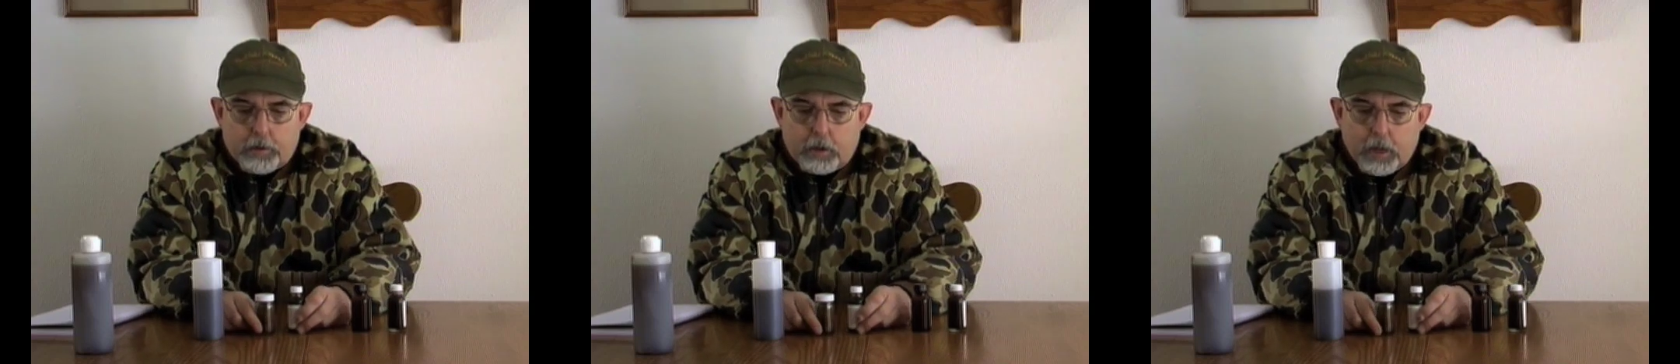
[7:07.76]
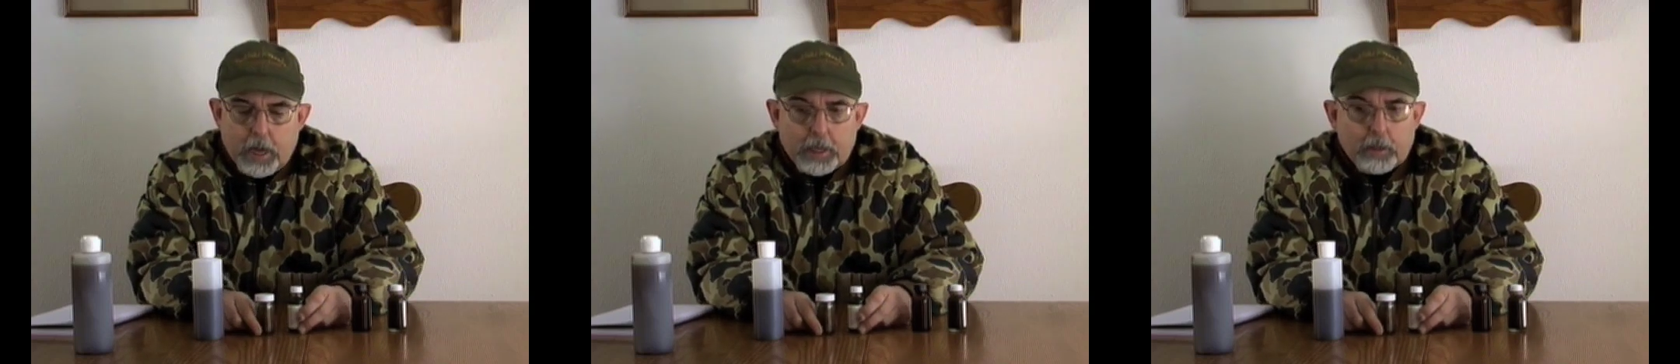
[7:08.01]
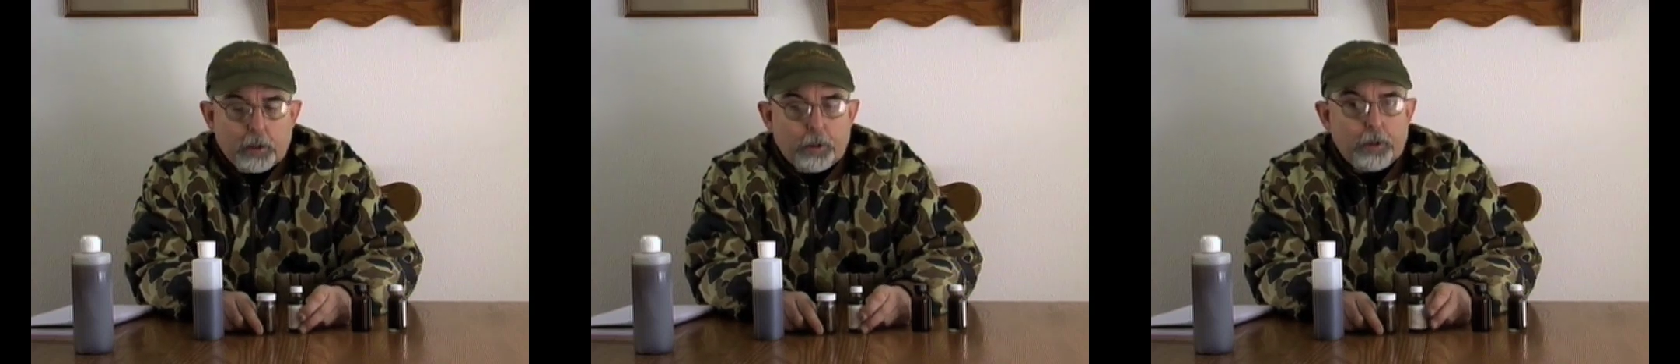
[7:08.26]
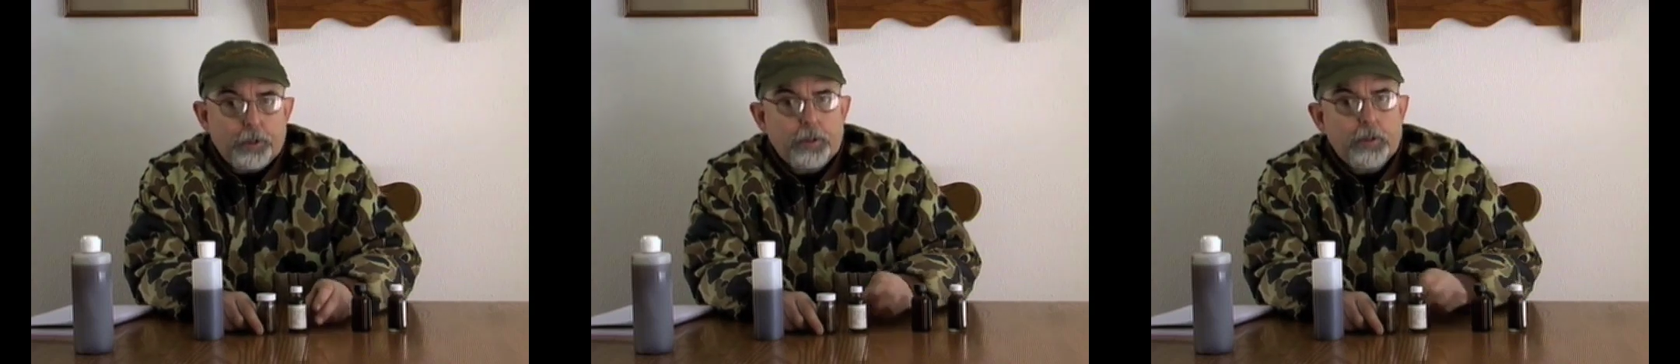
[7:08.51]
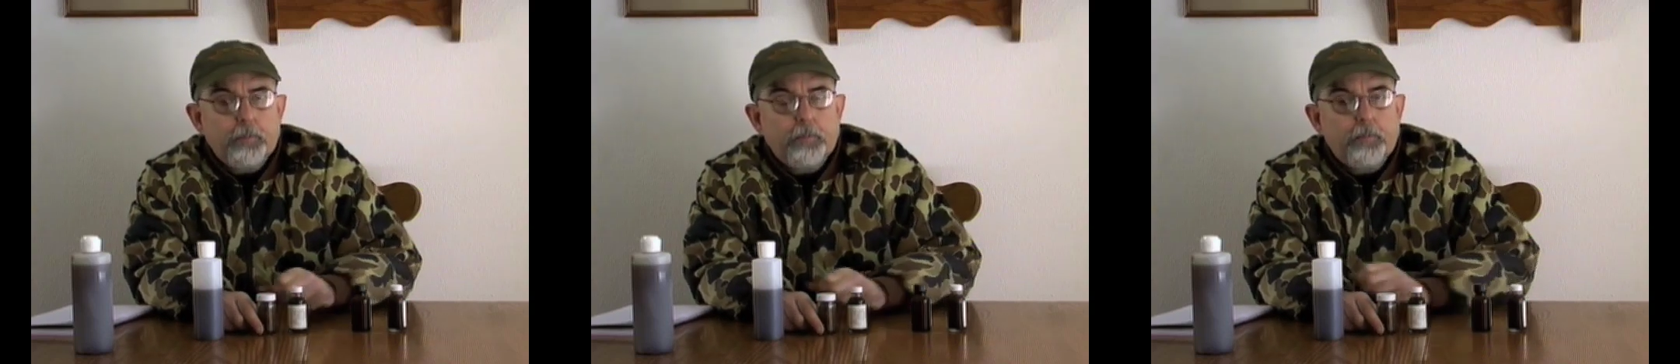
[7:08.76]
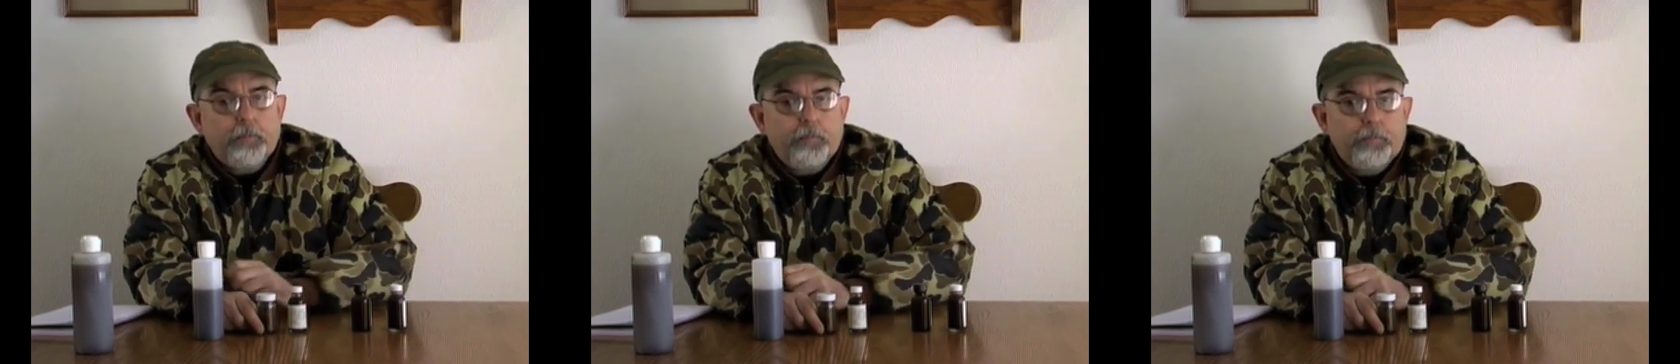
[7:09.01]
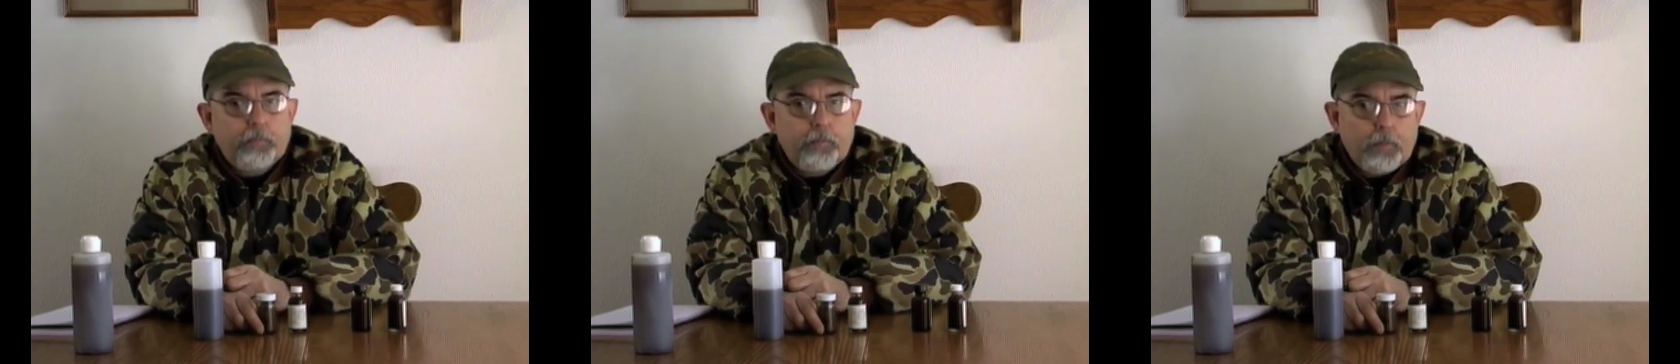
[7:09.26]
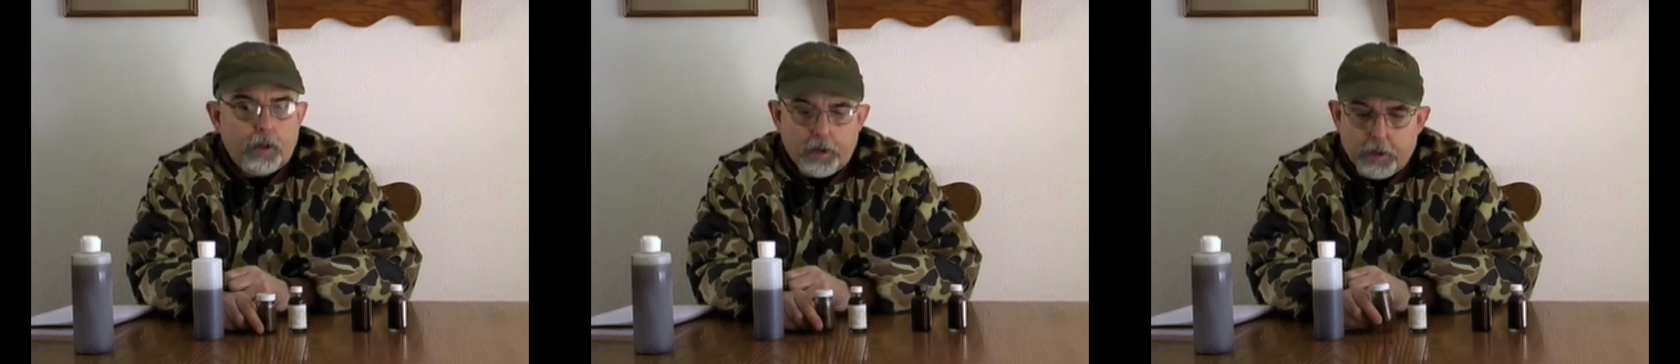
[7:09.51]
The gland lures,
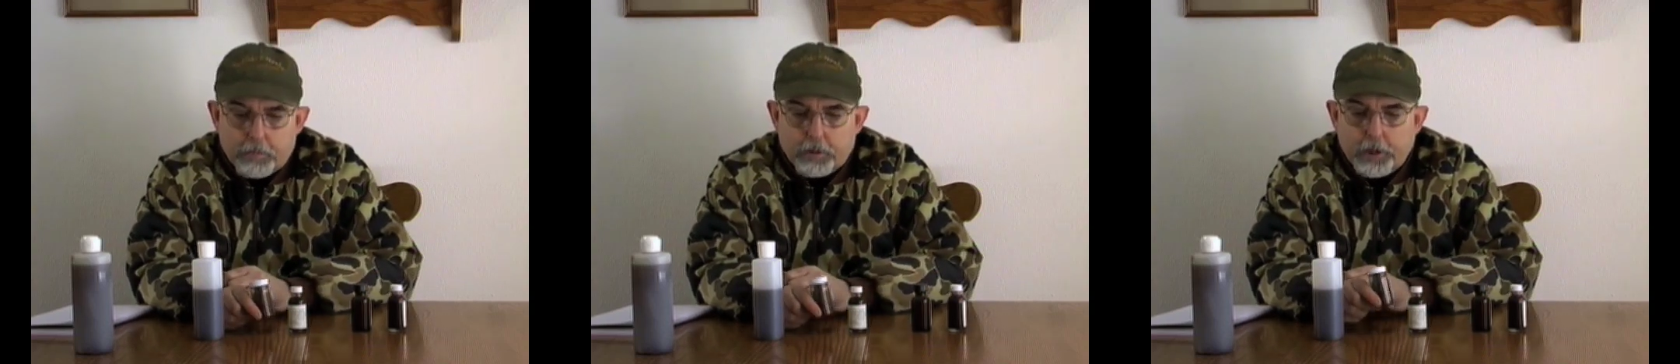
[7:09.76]
and in